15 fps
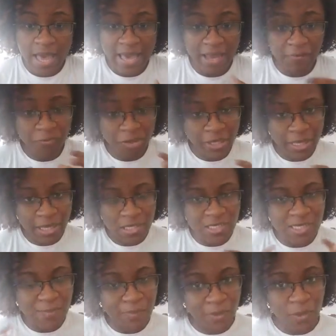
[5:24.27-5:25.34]
And really
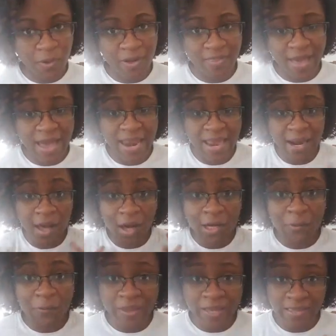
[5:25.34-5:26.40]
explore that and
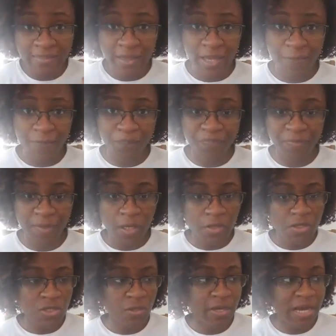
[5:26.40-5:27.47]
unpick that.
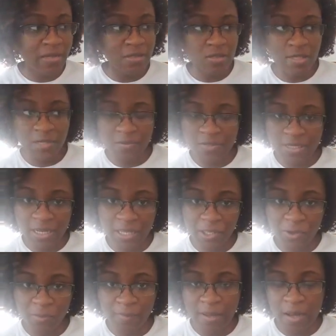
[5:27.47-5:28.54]
So yesterday I was telling
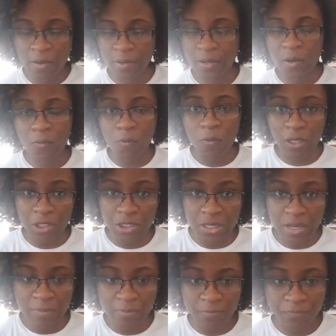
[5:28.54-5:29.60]
you about a
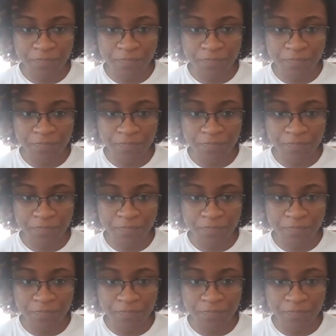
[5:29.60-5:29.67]
workshop.